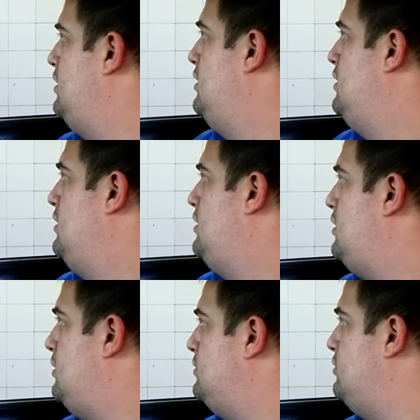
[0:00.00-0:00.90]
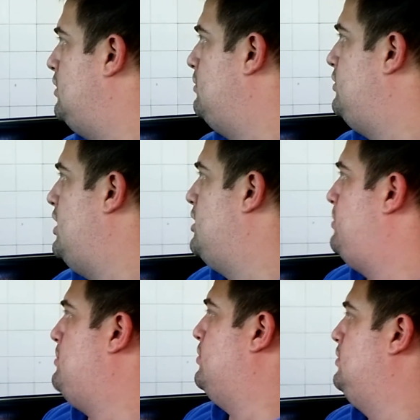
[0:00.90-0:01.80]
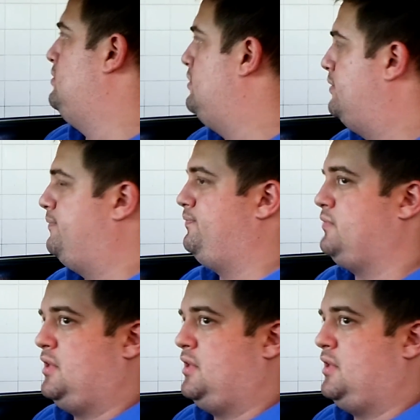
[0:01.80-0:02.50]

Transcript: I was doing with the other people